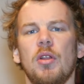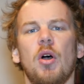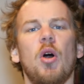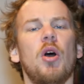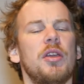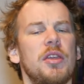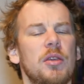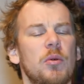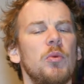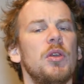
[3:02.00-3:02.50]

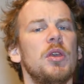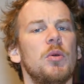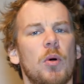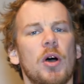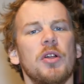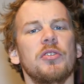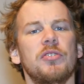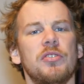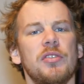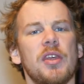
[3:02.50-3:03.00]
or he
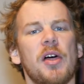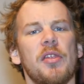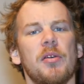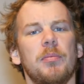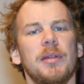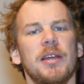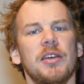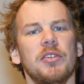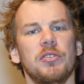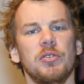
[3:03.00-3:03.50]
wants the other
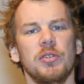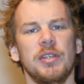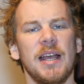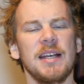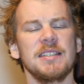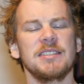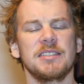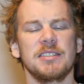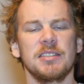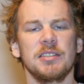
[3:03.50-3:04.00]
players to
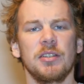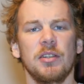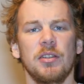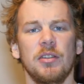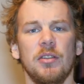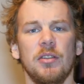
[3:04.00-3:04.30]
guess